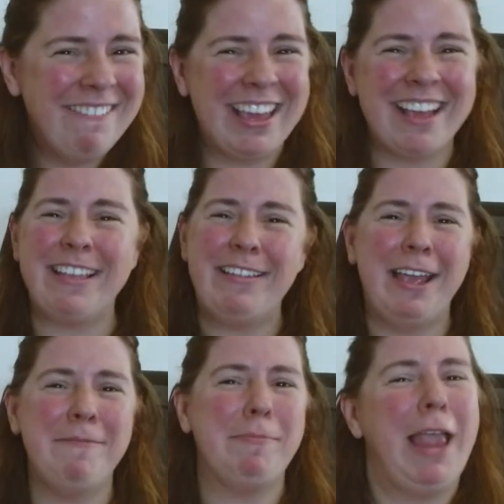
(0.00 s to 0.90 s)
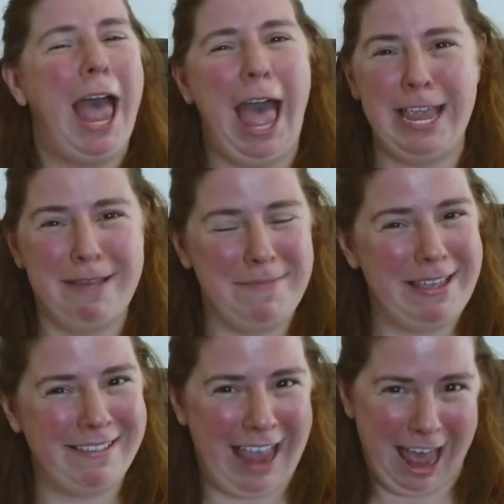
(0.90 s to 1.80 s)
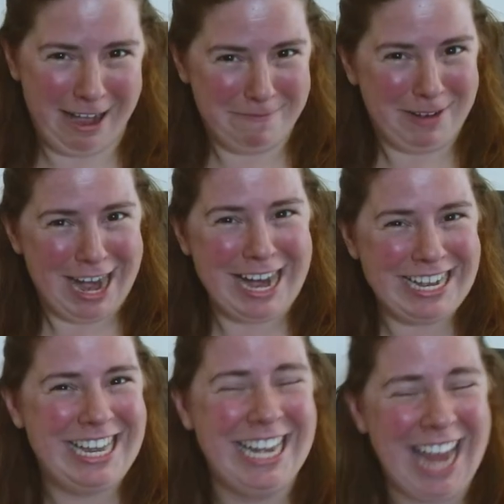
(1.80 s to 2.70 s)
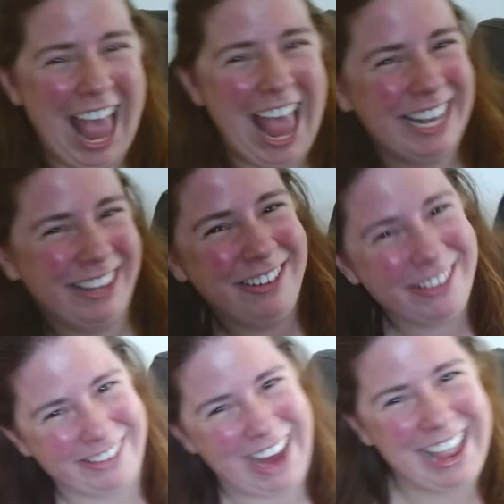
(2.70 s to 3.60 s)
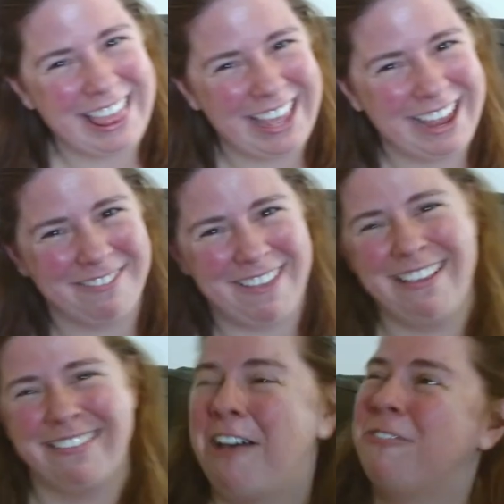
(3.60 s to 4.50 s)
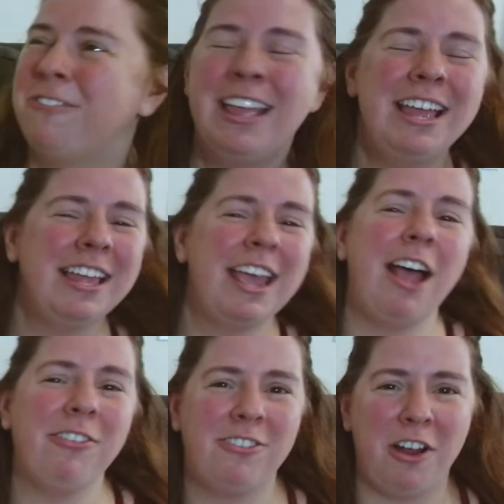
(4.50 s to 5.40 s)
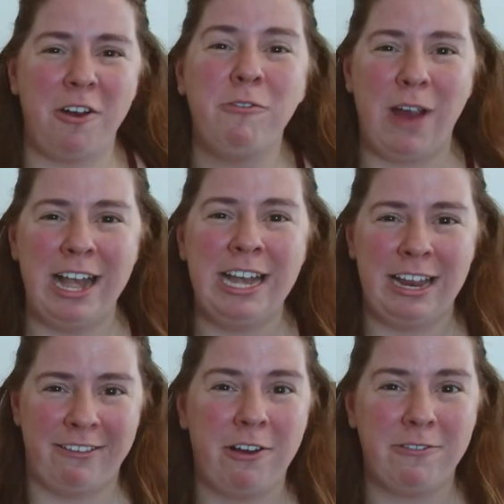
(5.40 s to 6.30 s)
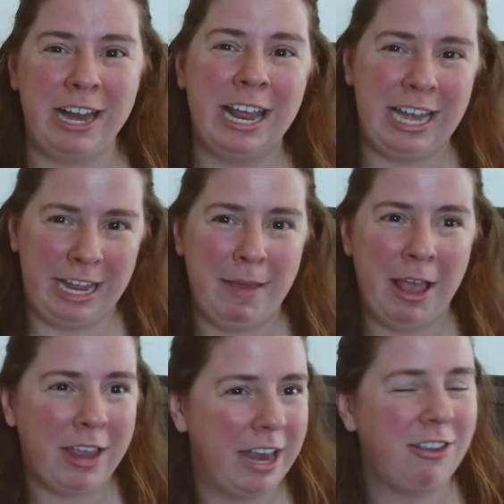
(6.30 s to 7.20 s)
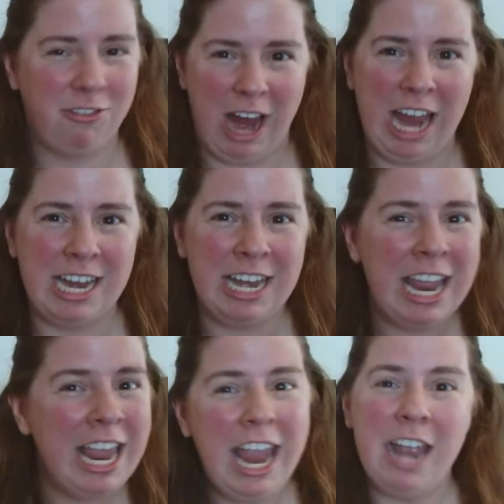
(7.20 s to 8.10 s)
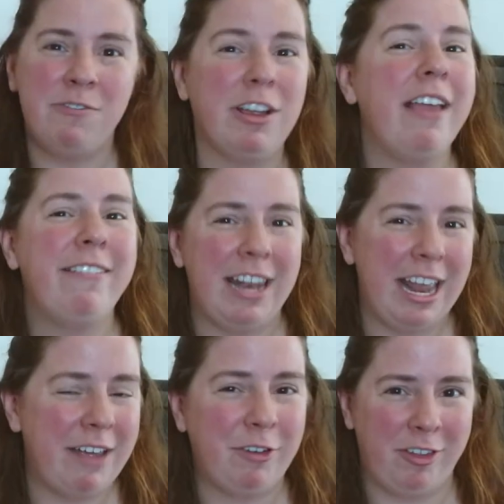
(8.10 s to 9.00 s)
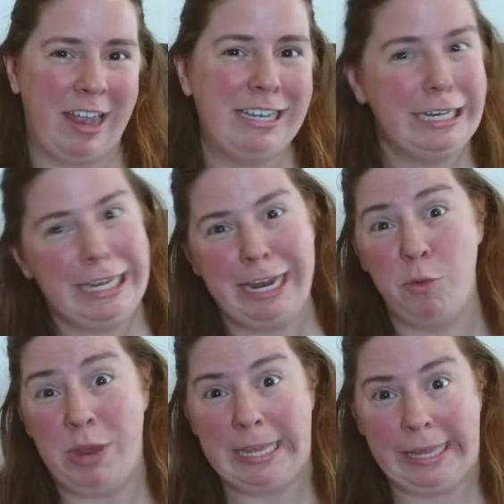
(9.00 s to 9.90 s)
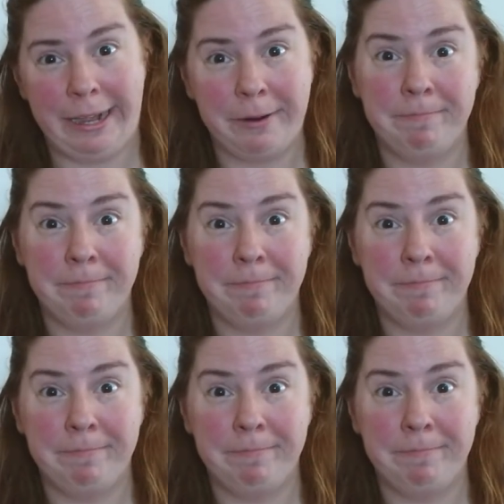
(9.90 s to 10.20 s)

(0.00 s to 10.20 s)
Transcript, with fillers: because sometimes I can be scatterbrained and lose track of things myself. Like I'll start, I'll write and start writing an email, get distracted, and realize that I never sent it like a week later,